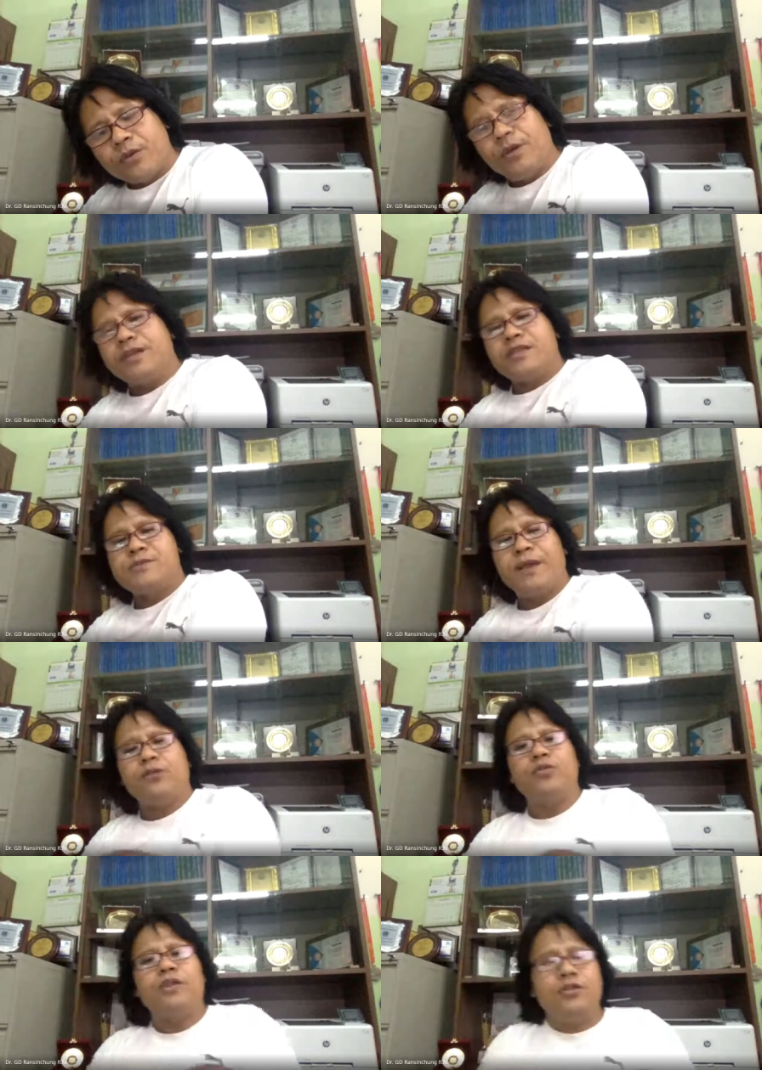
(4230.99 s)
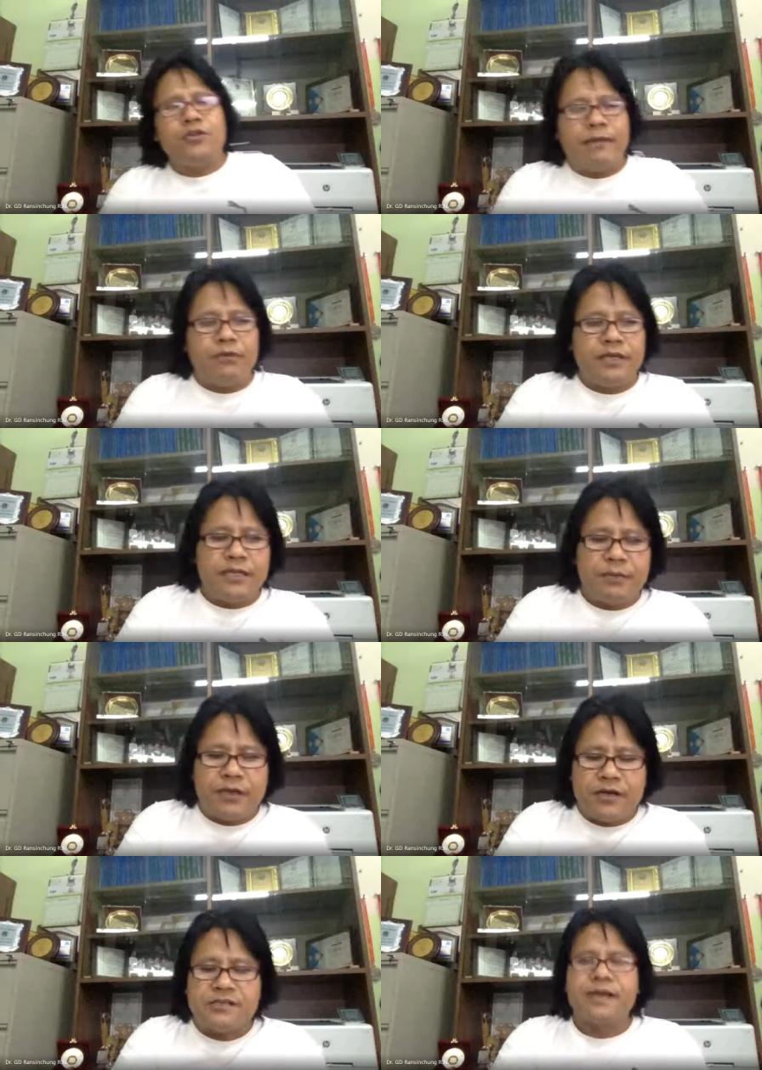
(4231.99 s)
with respect to the durability,
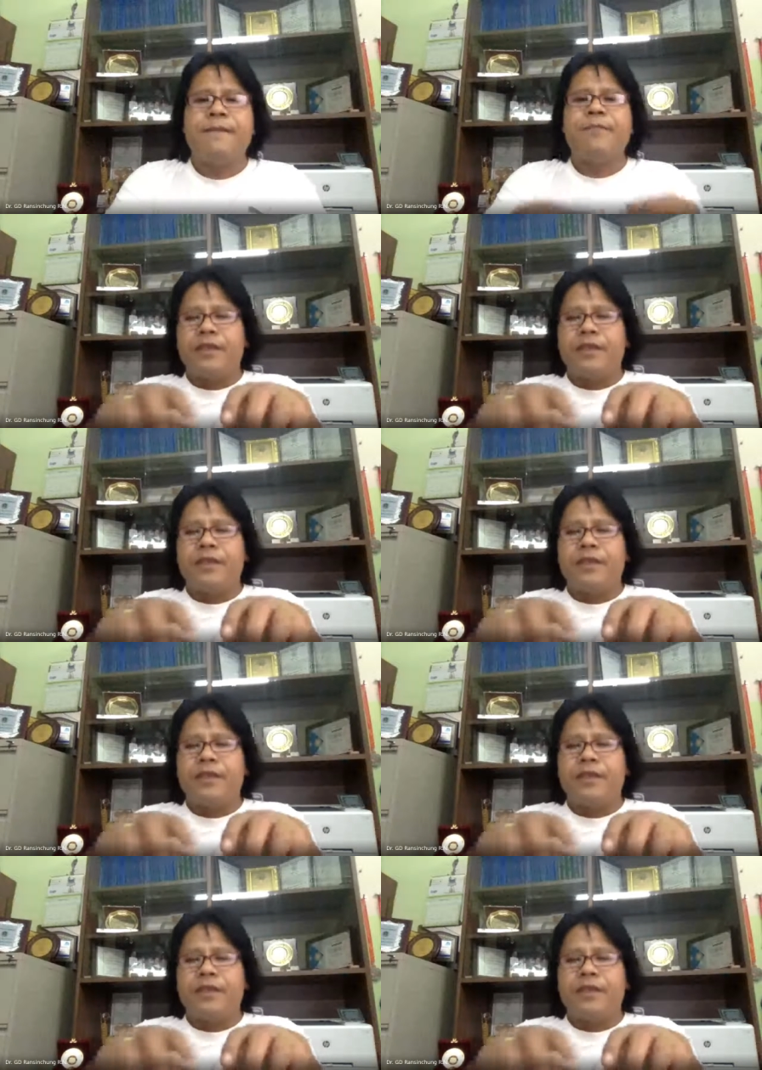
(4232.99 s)
because